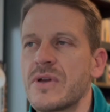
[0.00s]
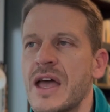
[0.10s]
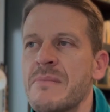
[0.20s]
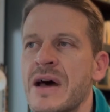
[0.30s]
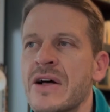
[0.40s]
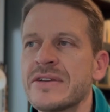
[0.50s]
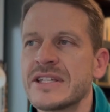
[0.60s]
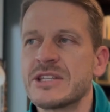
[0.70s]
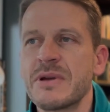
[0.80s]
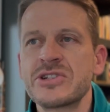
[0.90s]
ML is
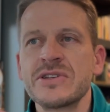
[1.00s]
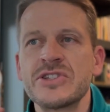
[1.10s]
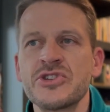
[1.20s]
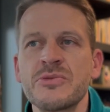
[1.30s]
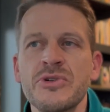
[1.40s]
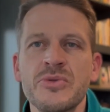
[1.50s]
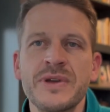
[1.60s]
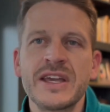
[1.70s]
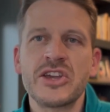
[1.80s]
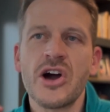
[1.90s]
especially suitable
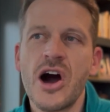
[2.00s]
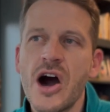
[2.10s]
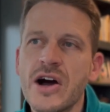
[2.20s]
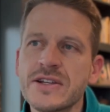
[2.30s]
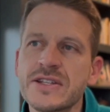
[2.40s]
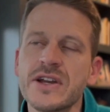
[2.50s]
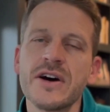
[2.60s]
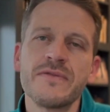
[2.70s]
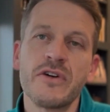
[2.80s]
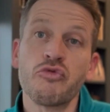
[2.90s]
when the cost
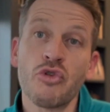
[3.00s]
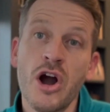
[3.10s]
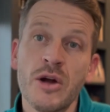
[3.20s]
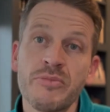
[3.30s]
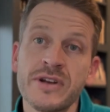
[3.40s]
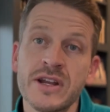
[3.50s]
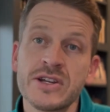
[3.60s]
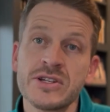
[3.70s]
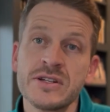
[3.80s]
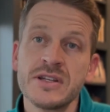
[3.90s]
of a wrong
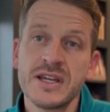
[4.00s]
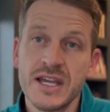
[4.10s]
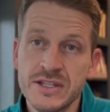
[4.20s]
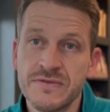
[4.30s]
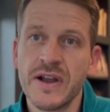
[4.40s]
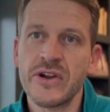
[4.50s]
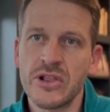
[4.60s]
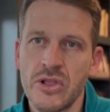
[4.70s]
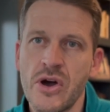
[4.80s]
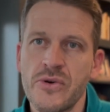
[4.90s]
prediction is very
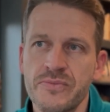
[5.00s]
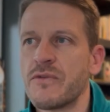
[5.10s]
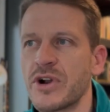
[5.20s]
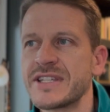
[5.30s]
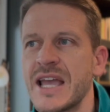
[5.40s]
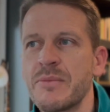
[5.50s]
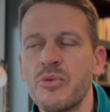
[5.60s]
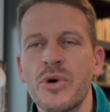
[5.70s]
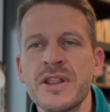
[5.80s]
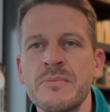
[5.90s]
low. For
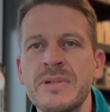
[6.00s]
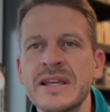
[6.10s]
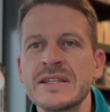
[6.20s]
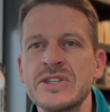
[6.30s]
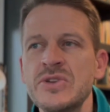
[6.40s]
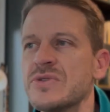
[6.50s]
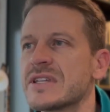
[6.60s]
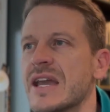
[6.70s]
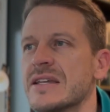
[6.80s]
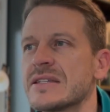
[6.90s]
example, one of the biggest use
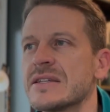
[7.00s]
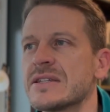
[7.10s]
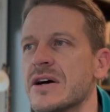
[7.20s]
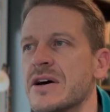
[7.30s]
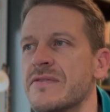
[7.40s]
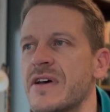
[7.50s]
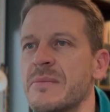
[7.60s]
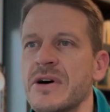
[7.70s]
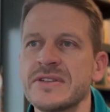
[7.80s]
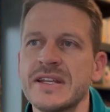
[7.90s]
cases of
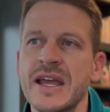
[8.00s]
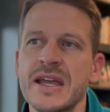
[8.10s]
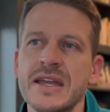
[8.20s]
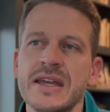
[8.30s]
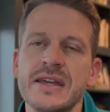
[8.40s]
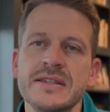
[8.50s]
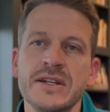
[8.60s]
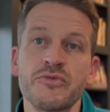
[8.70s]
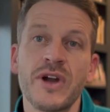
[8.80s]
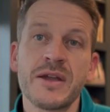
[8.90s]
ML today is
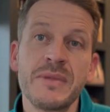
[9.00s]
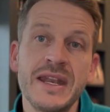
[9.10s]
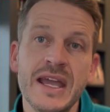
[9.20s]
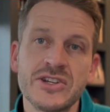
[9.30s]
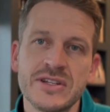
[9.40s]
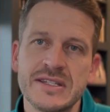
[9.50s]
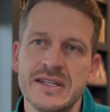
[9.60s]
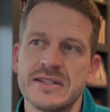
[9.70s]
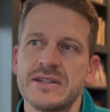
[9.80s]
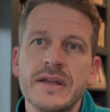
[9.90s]
in recommendation
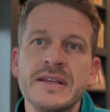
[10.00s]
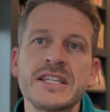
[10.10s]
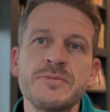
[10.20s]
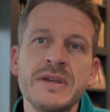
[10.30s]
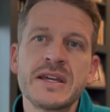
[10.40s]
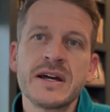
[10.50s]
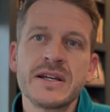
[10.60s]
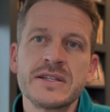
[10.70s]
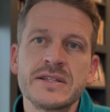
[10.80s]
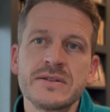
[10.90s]
system. This is
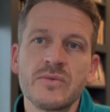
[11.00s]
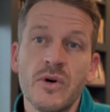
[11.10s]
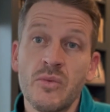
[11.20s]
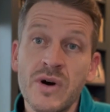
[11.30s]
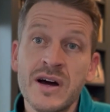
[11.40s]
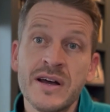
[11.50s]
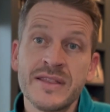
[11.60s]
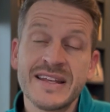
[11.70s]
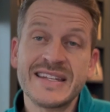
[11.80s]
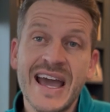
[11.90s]
because, well, one,
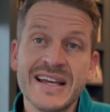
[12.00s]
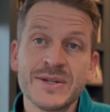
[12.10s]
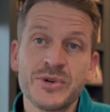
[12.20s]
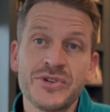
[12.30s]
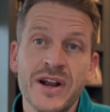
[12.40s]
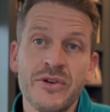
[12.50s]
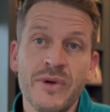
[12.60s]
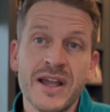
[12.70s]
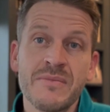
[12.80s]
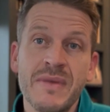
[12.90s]
the tasks that we're trying to
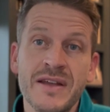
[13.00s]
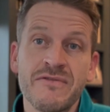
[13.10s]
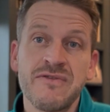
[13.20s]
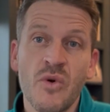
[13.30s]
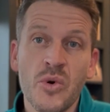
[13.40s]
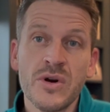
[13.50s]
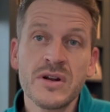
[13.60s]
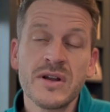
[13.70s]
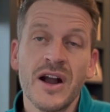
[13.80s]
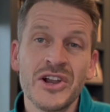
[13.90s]
recommend for
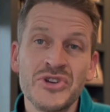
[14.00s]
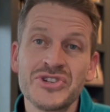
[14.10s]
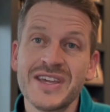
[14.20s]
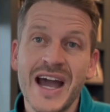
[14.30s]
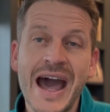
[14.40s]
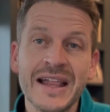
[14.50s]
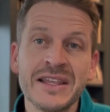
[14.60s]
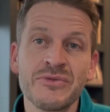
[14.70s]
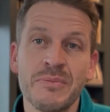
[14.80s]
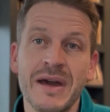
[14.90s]
are usually
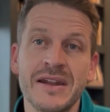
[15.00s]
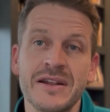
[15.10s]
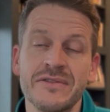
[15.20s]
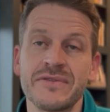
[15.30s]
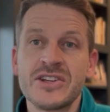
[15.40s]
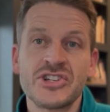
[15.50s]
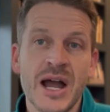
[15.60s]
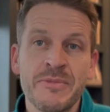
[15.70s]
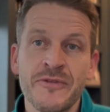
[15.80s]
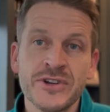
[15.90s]
highly repetitive.
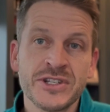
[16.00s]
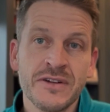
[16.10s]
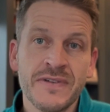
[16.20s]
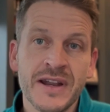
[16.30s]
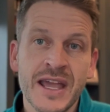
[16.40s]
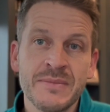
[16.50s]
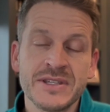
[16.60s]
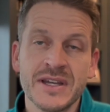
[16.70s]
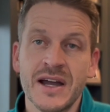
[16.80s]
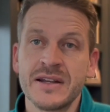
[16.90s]
Shopping for stuff on
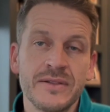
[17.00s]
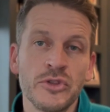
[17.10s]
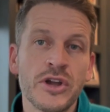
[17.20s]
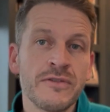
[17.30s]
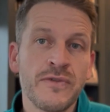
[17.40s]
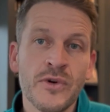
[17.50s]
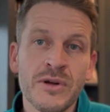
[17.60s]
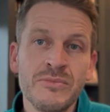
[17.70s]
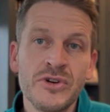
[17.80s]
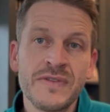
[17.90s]
Amazon, looking for
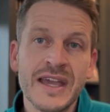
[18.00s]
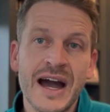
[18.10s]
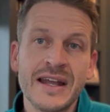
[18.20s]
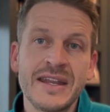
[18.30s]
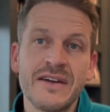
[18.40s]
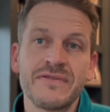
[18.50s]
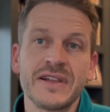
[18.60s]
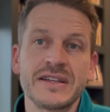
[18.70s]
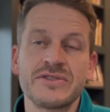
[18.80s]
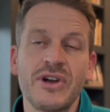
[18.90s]
a movie on
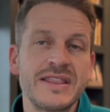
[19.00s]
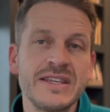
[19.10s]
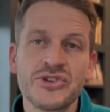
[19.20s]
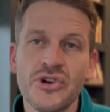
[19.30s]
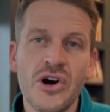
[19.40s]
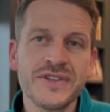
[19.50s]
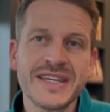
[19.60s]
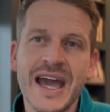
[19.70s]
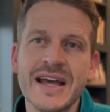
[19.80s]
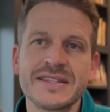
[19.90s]
Netflix, right? These are all
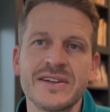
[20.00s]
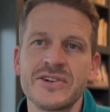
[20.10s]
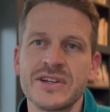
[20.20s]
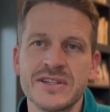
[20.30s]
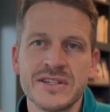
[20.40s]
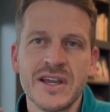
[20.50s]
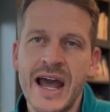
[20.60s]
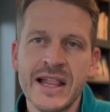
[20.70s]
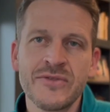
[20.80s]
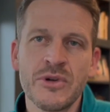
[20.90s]
tasks that are just
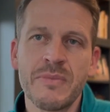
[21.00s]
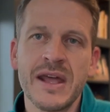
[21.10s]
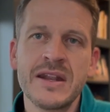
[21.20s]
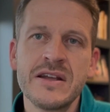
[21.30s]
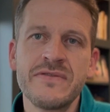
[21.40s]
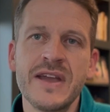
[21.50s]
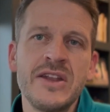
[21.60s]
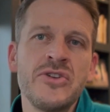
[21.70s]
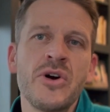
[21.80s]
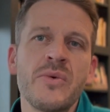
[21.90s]
highly repetitive.
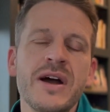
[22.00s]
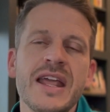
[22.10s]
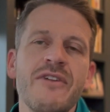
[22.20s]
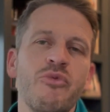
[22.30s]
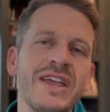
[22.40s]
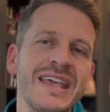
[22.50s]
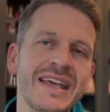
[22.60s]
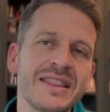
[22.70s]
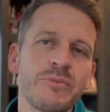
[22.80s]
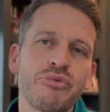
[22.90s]
And you know what? If we
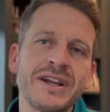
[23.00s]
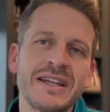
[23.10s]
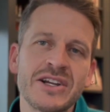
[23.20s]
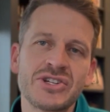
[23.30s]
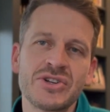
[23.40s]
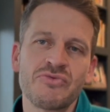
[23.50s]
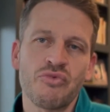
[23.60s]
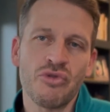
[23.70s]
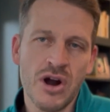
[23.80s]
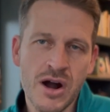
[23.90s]
get the prediction
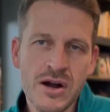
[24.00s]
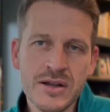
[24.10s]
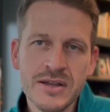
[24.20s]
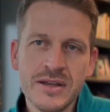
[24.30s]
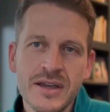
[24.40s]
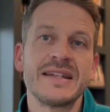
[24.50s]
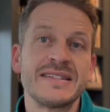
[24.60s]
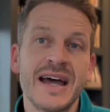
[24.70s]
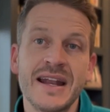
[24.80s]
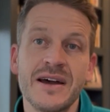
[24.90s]
wrong, it's
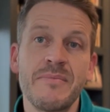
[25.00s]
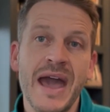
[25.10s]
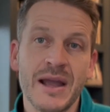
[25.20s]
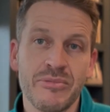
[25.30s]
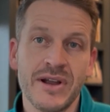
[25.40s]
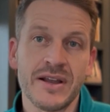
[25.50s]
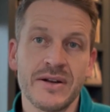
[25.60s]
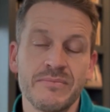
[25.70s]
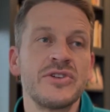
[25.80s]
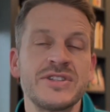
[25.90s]
not a
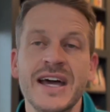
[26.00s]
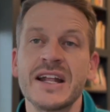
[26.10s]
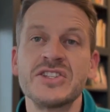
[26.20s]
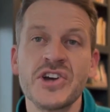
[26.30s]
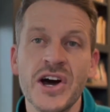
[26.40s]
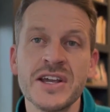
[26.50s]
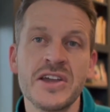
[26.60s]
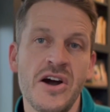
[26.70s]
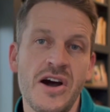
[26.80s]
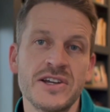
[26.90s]
backbreaker. There's not a ton of
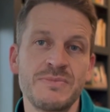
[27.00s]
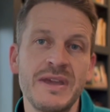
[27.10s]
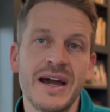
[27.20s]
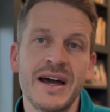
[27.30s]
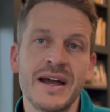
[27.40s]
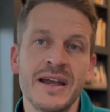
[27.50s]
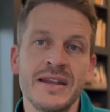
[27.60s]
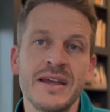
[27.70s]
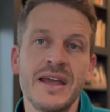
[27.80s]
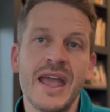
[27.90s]
cost
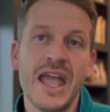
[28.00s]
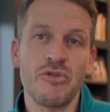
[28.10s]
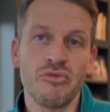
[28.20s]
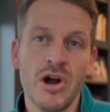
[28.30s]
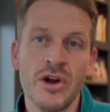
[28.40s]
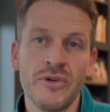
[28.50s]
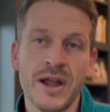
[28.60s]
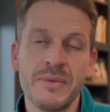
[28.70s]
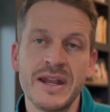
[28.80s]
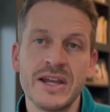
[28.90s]
behind a wrong
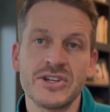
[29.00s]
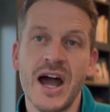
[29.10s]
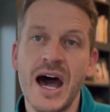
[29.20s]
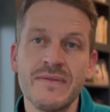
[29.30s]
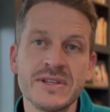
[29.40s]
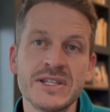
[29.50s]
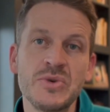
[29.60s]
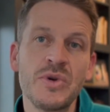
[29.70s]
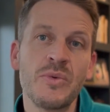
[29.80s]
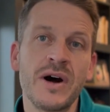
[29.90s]
recommendation. Obviously,
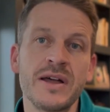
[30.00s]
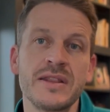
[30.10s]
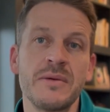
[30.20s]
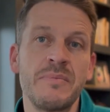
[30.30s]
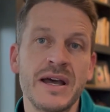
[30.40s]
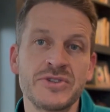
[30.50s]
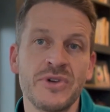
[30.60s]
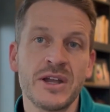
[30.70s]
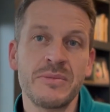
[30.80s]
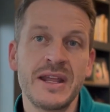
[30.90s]
we want the best
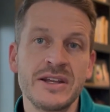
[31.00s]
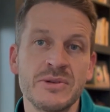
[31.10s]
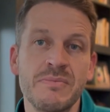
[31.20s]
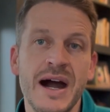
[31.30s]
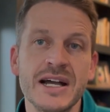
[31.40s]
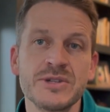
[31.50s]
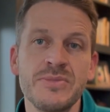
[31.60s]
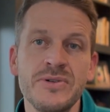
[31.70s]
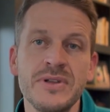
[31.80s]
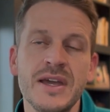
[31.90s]
recommendation
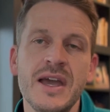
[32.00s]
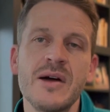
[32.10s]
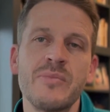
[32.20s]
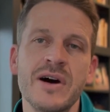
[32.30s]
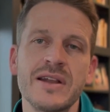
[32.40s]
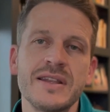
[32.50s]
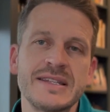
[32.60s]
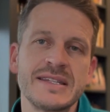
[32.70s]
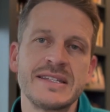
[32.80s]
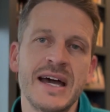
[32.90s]
possible, but
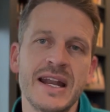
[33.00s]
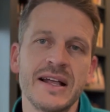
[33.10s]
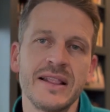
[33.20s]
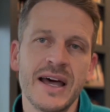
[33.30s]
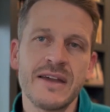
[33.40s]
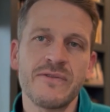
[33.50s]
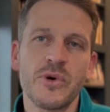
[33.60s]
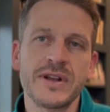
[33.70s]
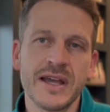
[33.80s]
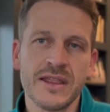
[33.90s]
this is not a life
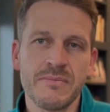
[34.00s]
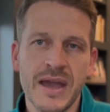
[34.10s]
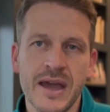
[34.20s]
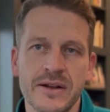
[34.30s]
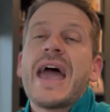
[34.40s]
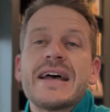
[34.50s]
or death matter.